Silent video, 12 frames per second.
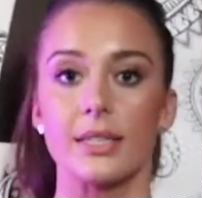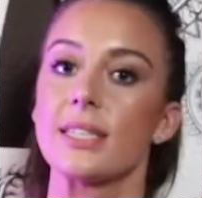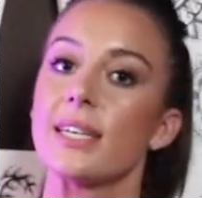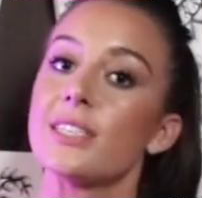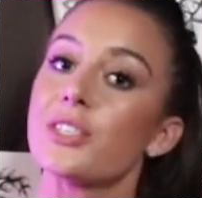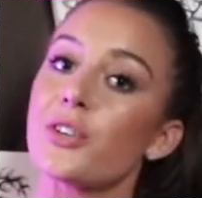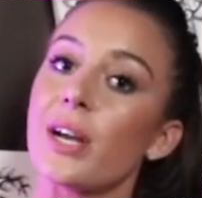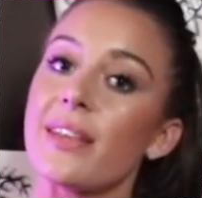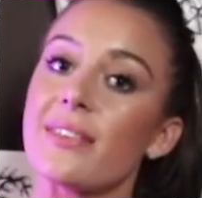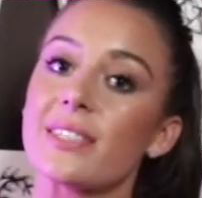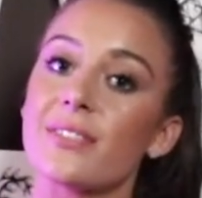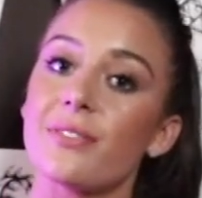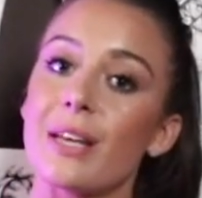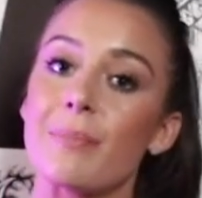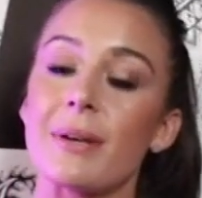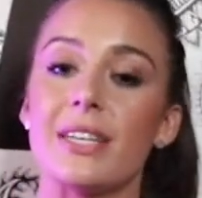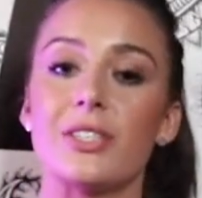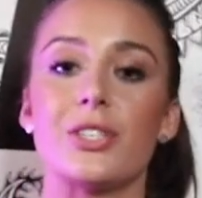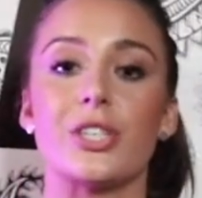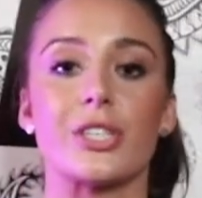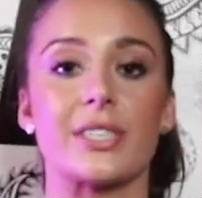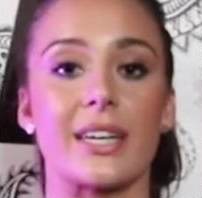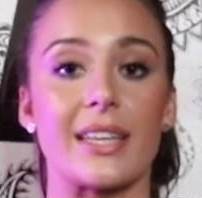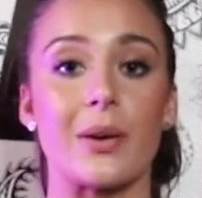To integrate this flip into
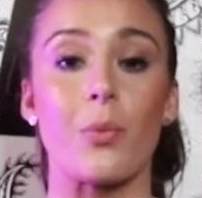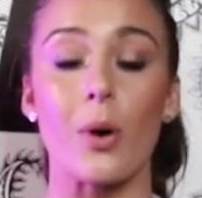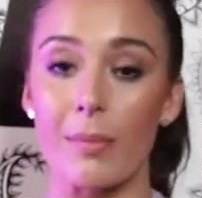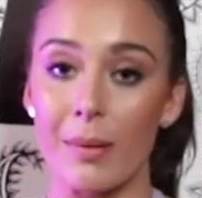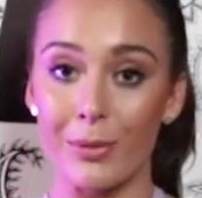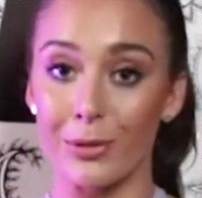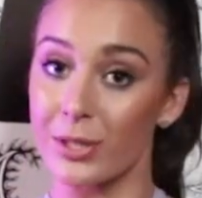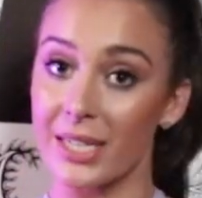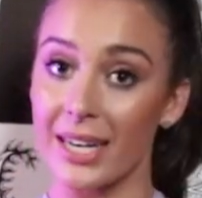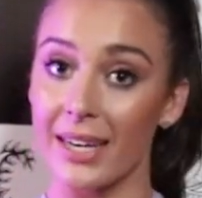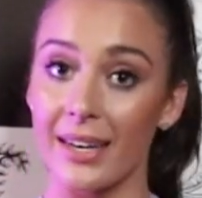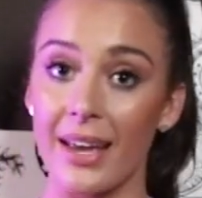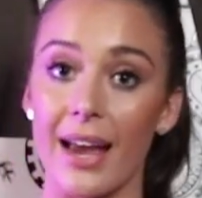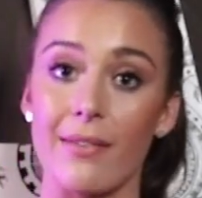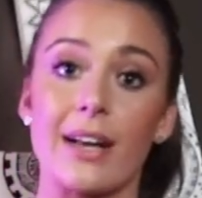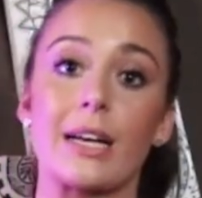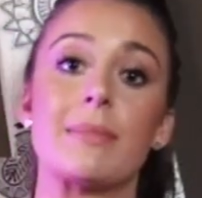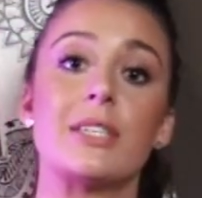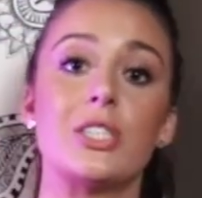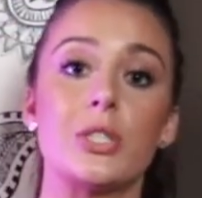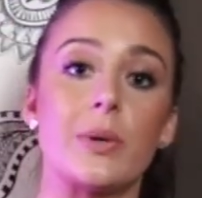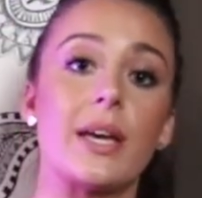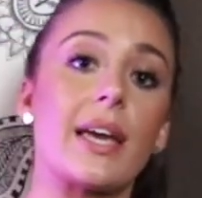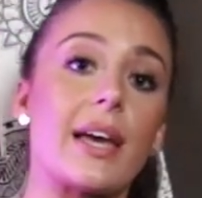your daily warm-up routine, I recommend
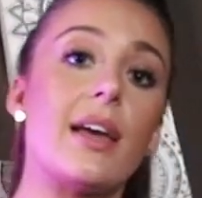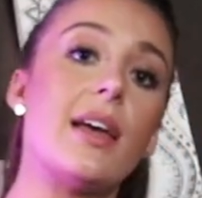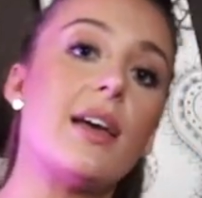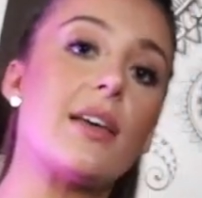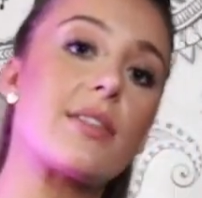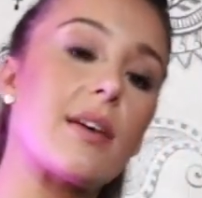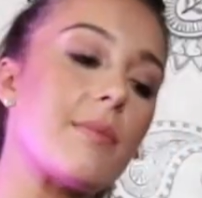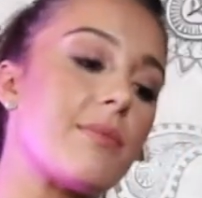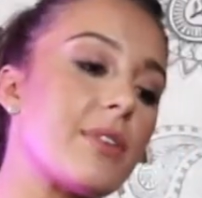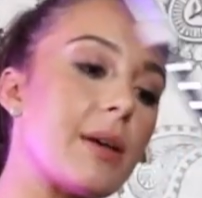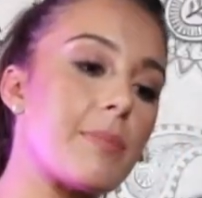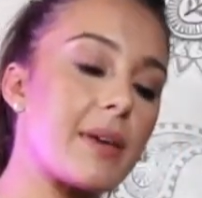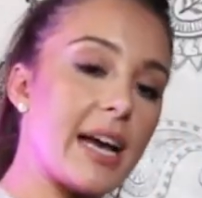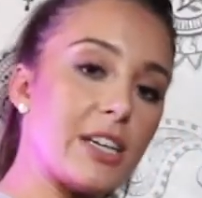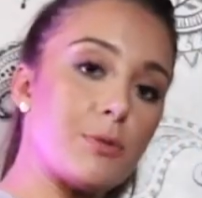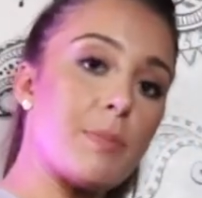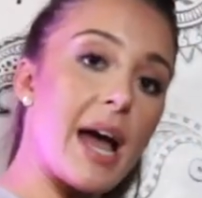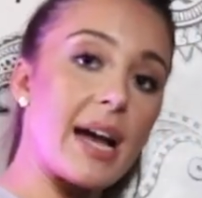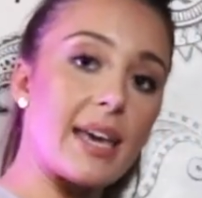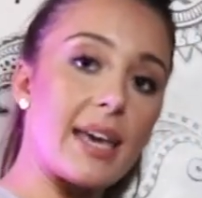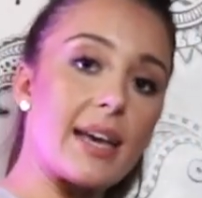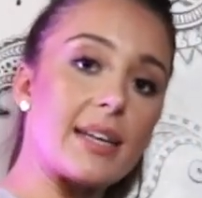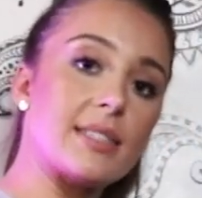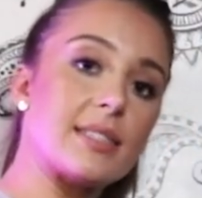doing thumb flip, catch
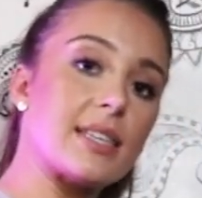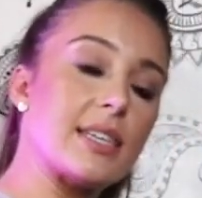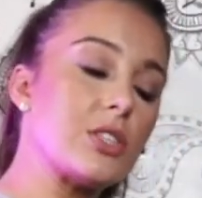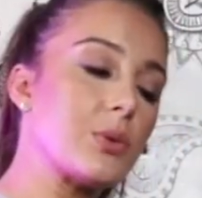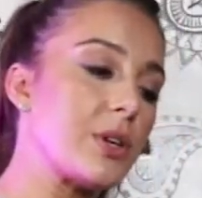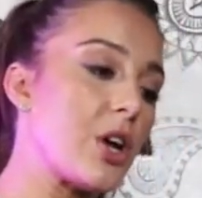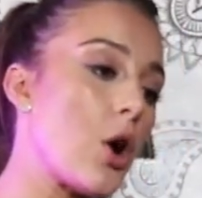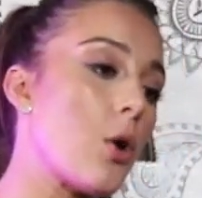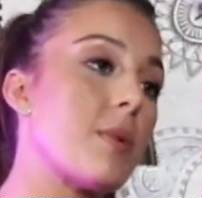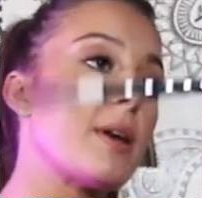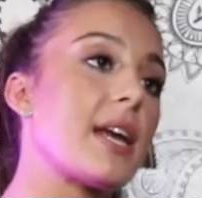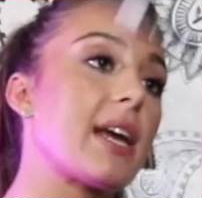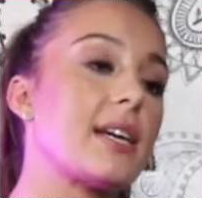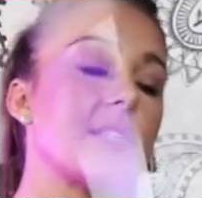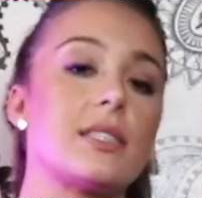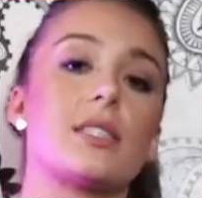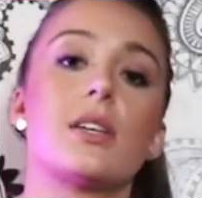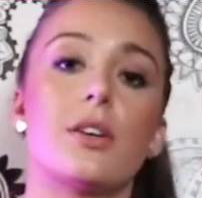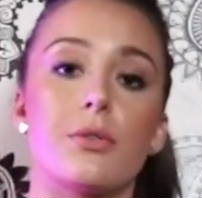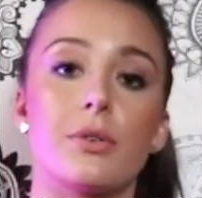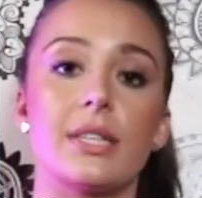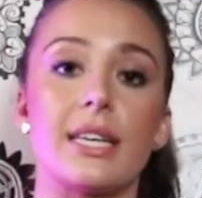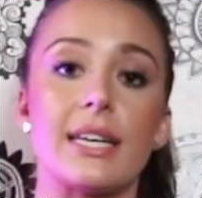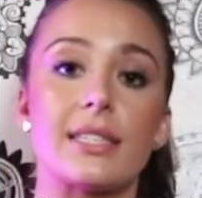backhands into an open hand,
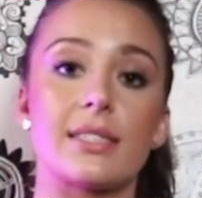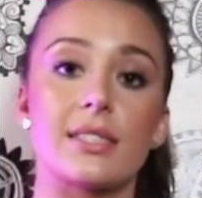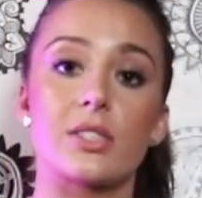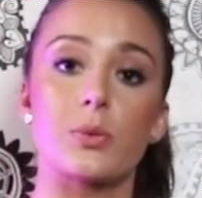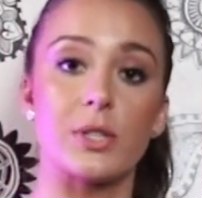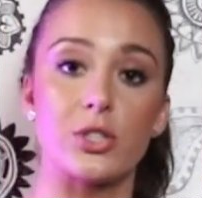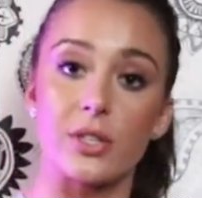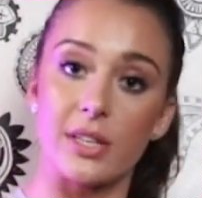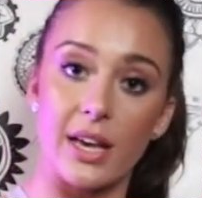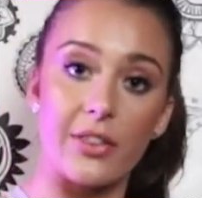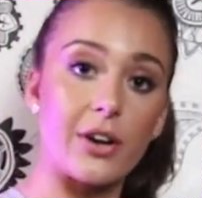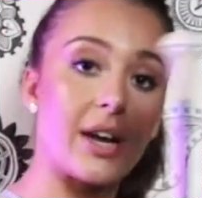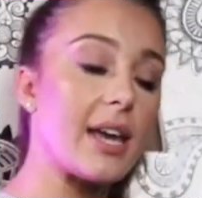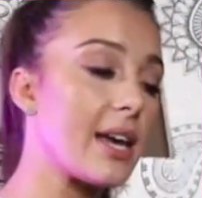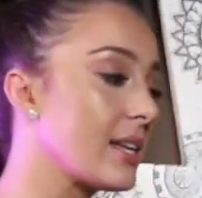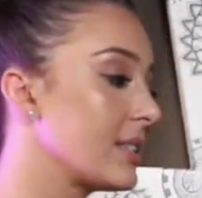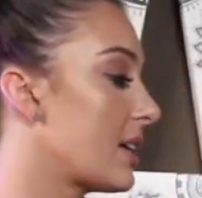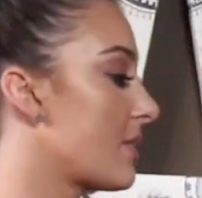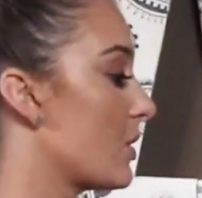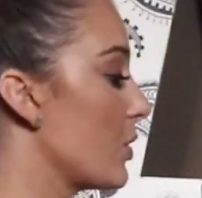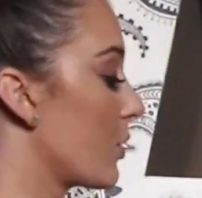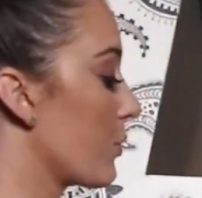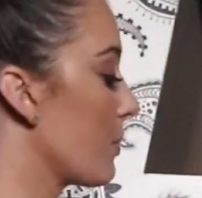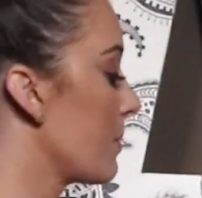release, switch to the other hand, and then
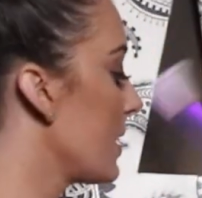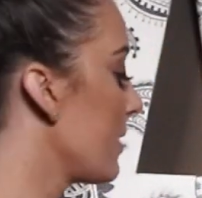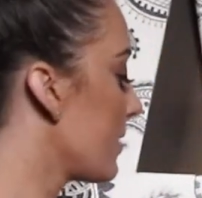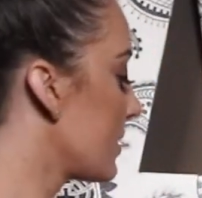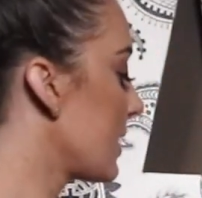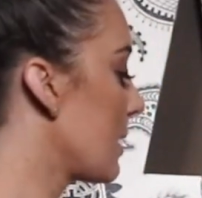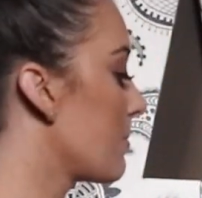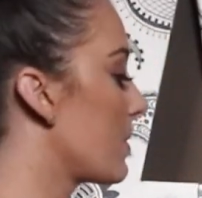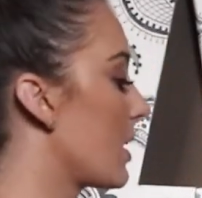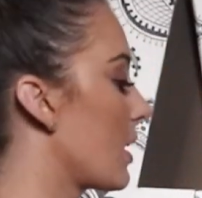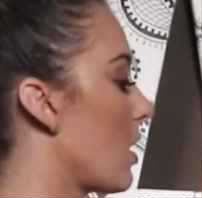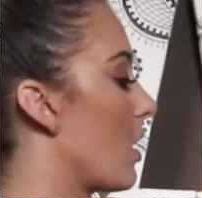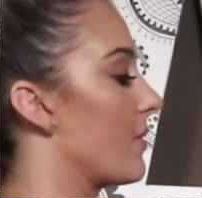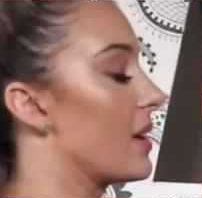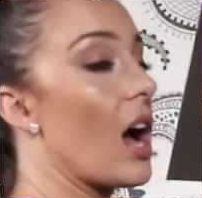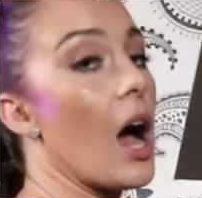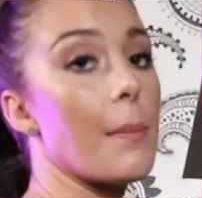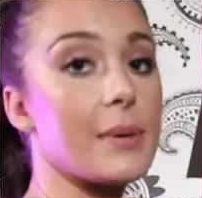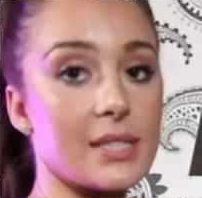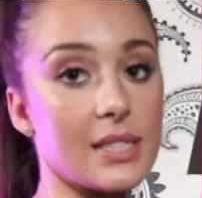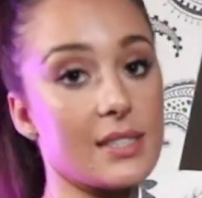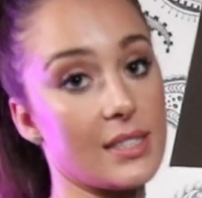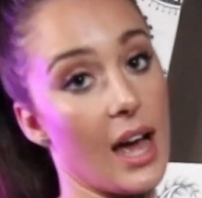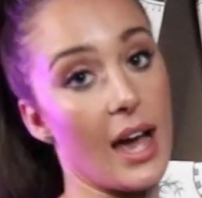you can repeat the same thing on the opposite
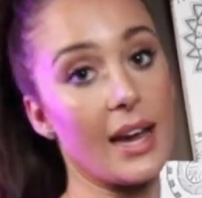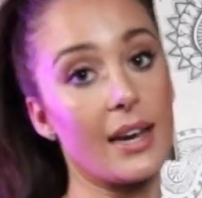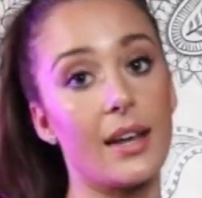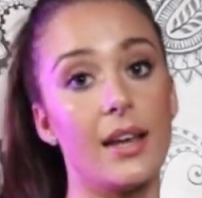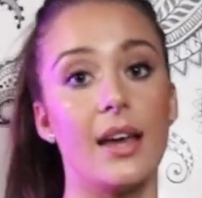side.